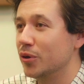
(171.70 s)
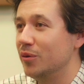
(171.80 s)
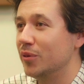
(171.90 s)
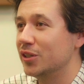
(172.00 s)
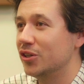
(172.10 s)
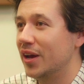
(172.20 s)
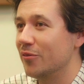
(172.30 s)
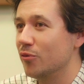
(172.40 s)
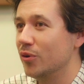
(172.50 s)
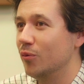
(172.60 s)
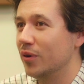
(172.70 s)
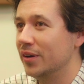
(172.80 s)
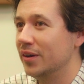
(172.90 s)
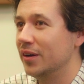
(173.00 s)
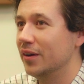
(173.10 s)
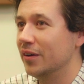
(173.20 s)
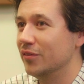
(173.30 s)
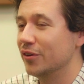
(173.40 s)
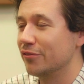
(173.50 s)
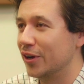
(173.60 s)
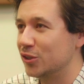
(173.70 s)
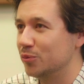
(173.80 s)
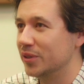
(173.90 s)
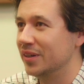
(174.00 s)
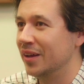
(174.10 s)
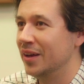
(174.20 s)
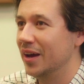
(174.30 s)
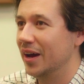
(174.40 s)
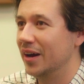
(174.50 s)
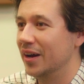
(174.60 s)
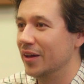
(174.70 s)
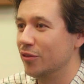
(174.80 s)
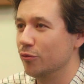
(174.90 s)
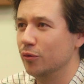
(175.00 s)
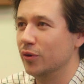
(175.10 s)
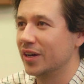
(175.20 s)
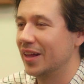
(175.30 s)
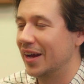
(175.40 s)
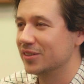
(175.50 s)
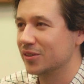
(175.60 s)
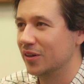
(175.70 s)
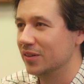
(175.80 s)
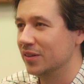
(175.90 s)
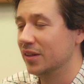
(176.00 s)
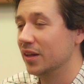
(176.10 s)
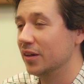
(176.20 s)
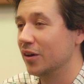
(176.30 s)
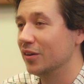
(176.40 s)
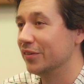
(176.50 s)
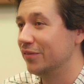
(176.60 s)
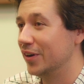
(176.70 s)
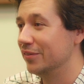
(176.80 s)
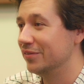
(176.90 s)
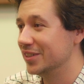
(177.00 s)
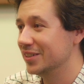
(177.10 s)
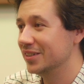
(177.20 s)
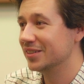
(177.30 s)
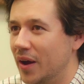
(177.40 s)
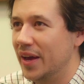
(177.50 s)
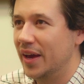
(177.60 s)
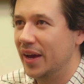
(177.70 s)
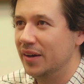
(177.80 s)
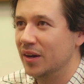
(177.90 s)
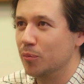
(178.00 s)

pretty much every one of the freshmen through a class called The Fun of Physics. I had a